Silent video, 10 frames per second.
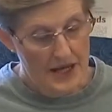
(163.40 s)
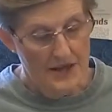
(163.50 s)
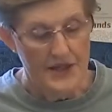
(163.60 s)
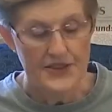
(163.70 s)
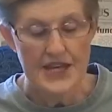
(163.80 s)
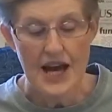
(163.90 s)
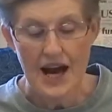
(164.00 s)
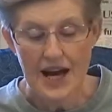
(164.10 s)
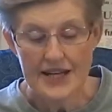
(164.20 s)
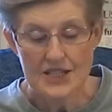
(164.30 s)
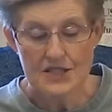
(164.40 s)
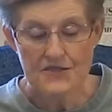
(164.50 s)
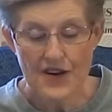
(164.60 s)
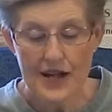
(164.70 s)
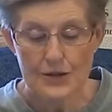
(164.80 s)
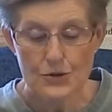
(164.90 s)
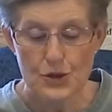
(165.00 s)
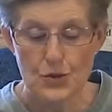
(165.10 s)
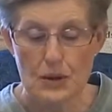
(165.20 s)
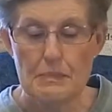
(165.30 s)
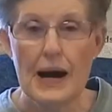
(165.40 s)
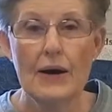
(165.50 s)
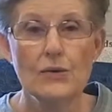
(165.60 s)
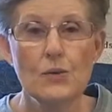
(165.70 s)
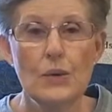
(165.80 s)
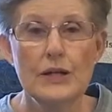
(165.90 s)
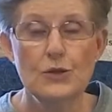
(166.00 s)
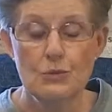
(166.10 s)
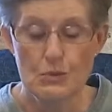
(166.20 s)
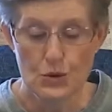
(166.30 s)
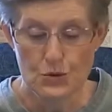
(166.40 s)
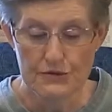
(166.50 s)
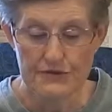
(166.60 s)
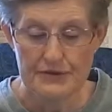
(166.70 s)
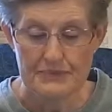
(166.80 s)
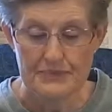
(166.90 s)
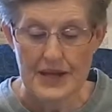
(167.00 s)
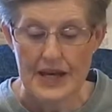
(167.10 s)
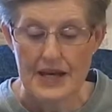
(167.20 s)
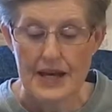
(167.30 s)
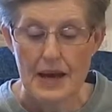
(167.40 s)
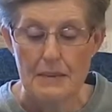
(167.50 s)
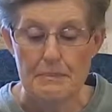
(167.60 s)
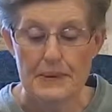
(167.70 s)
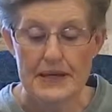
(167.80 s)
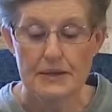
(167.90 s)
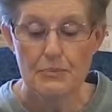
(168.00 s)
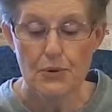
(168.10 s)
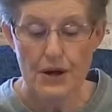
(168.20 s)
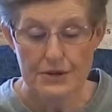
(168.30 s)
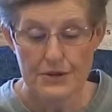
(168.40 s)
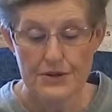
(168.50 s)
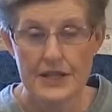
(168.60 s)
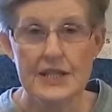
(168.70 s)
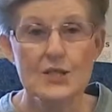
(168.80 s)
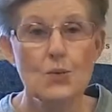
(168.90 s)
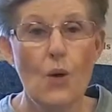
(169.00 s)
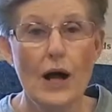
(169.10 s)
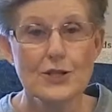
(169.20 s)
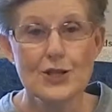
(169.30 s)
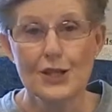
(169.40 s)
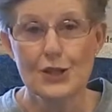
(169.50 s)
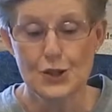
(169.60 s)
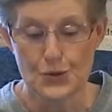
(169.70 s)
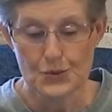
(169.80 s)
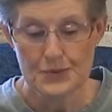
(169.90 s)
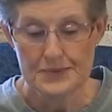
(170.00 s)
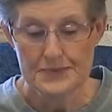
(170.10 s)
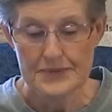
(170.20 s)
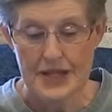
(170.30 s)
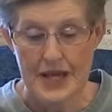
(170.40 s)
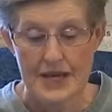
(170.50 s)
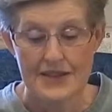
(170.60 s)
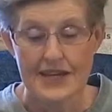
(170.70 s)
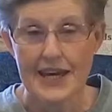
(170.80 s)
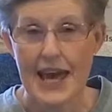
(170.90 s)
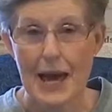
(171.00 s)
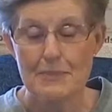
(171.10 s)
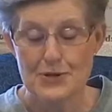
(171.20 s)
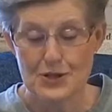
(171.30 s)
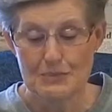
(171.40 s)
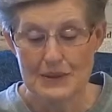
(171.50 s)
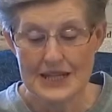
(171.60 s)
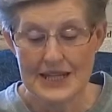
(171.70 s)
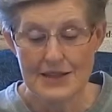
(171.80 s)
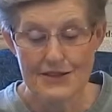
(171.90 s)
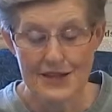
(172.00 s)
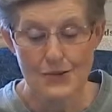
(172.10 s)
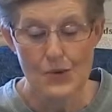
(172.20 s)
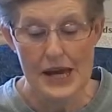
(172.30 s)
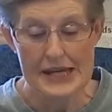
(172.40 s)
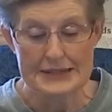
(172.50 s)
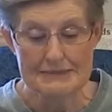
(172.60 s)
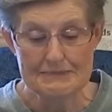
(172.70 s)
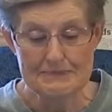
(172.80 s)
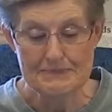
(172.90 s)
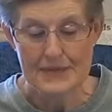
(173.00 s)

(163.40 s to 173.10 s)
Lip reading: that the eyes follow you about when you move. "Big Brother is watching you." The caption beneath it ran.